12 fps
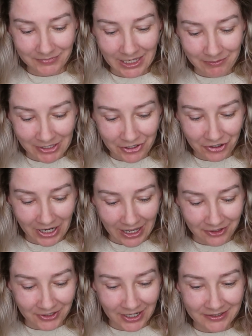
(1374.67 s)
get me your
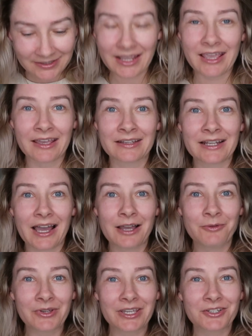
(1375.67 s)
address and
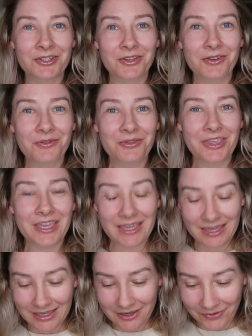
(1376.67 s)
I will get you
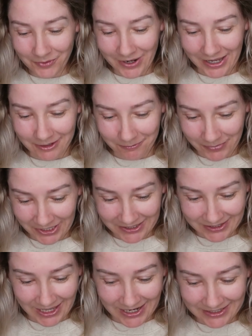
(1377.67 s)
the giveaway.
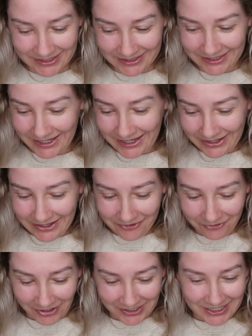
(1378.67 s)
But that is
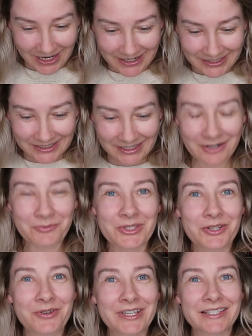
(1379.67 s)
fantastic. I'm
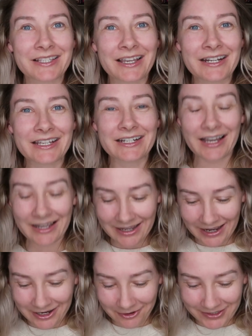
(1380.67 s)
so excited.
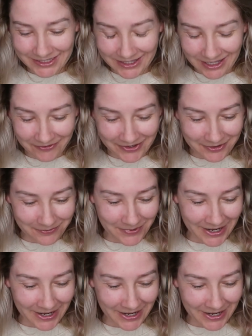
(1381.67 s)
I always love it